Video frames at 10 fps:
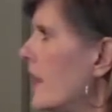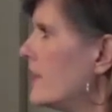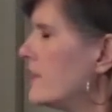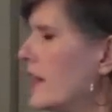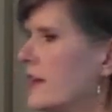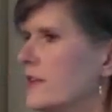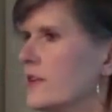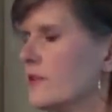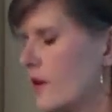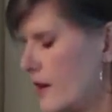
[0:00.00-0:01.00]
And
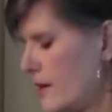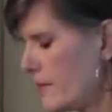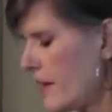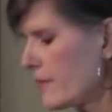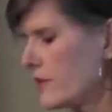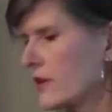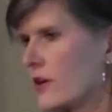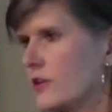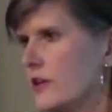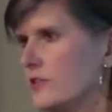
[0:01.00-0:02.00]
then I'm going to
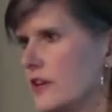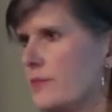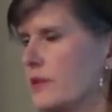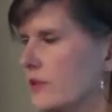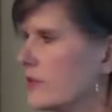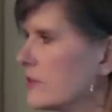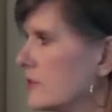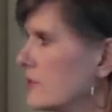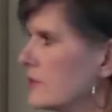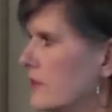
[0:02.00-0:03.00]
close up here. You can
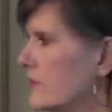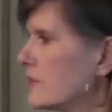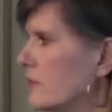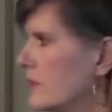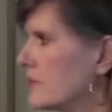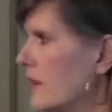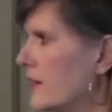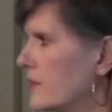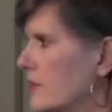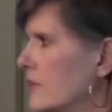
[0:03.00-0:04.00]
do two things at once, right?